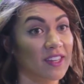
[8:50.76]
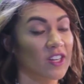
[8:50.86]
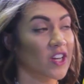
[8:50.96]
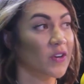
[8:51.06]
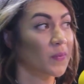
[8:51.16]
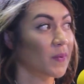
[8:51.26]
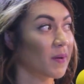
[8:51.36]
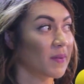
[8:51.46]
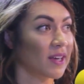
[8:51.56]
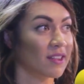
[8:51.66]

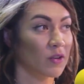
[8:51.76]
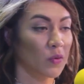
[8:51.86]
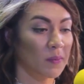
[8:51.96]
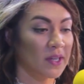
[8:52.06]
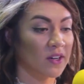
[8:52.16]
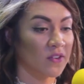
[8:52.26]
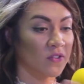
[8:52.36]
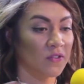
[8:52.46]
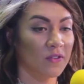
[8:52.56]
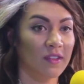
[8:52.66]
I'm like the woman of
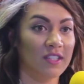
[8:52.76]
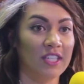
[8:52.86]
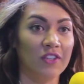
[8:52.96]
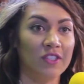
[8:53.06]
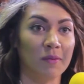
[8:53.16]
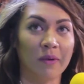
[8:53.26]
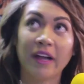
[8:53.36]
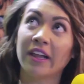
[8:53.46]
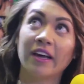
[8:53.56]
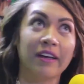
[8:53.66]
this huge
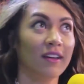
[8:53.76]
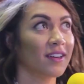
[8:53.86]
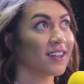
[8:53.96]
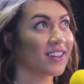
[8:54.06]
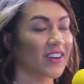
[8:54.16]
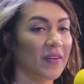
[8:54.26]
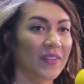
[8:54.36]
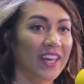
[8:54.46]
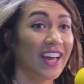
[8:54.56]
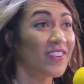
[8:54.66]
umbrella. And I'm
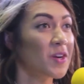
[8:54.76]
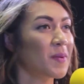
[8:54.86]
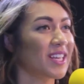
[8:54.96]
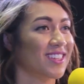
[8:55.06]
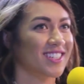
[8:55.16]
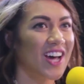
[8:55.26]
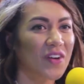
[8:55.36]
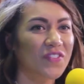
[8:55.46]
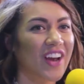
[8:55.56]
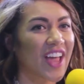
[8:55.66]
like, I want to be at the top for